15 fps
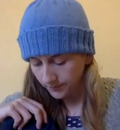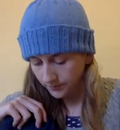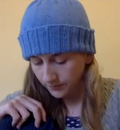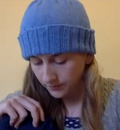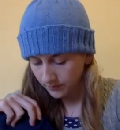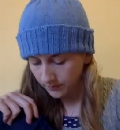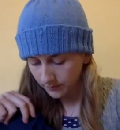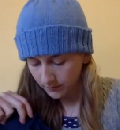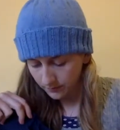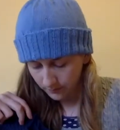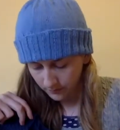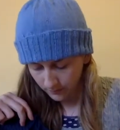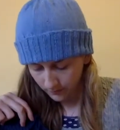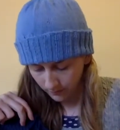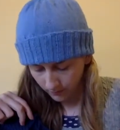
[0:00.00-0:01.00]

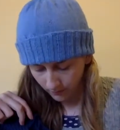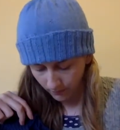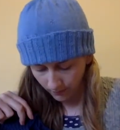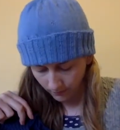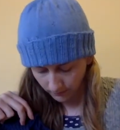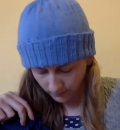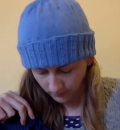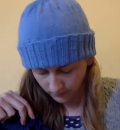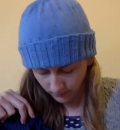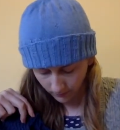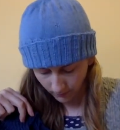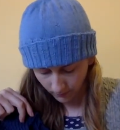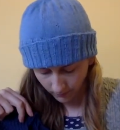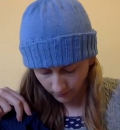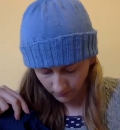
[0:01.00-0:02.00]

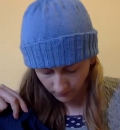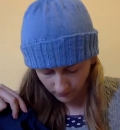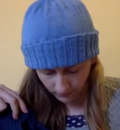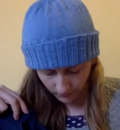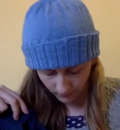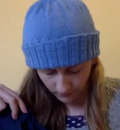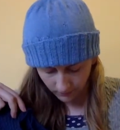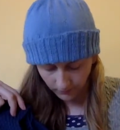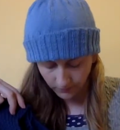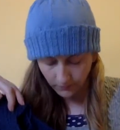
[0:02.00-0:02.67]
Nothing is said.